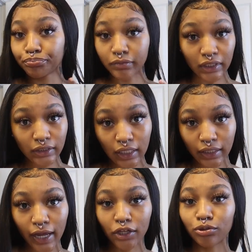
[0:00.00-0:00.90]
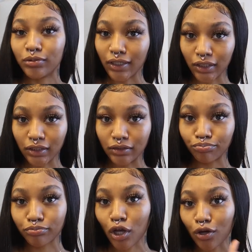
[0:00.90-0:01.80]
and just like that, you're
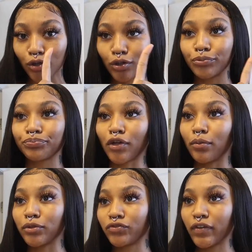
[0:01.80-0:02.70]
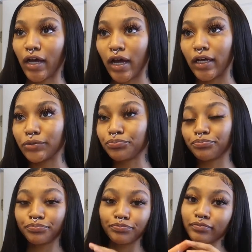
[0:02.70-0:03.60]
done. Hold on, almost forgot.
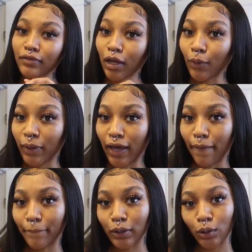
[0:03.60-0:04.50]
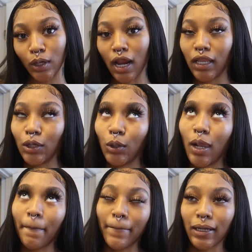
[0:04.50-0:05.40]
We gotta put on our little
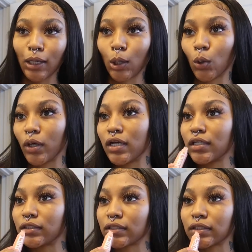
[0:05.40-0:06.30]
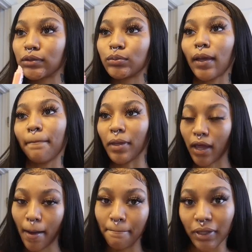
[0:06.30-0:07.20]
lip gloss because we a
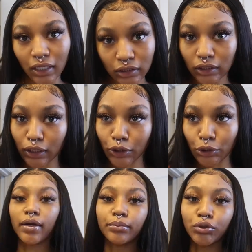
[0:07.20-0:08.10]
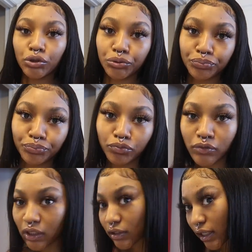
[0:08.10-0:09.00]
bad bitch now. And boom,
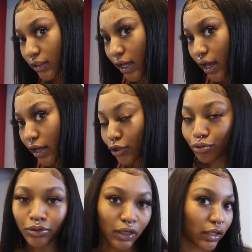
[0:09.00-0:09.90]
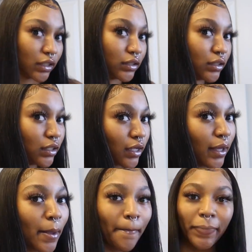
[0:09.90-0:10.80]
just like that, you done.
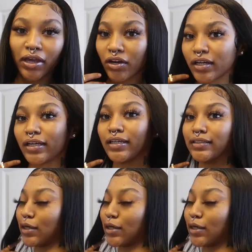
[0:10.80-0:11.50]
Period.